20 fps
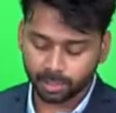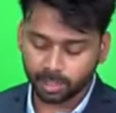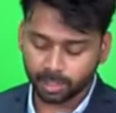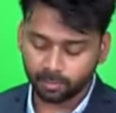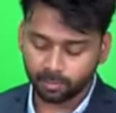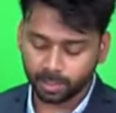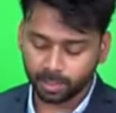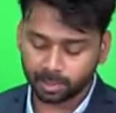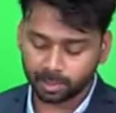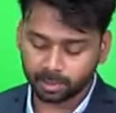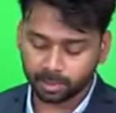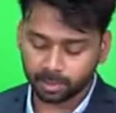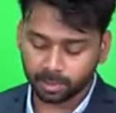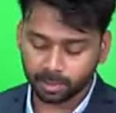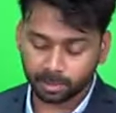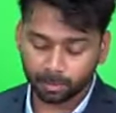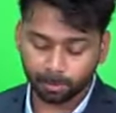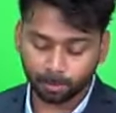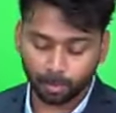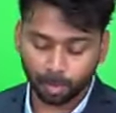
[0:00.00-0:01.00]
Give
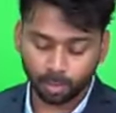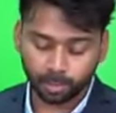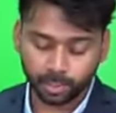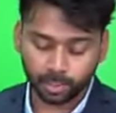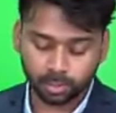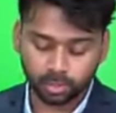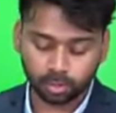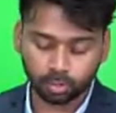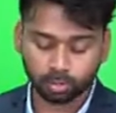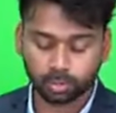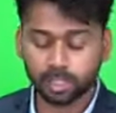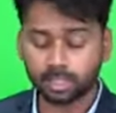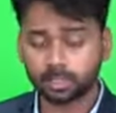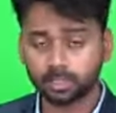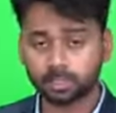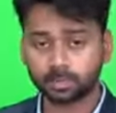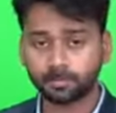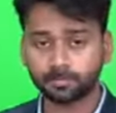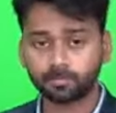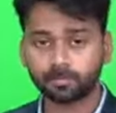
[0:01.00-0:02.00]
importance to
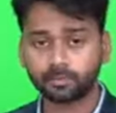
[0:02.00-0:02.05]
this.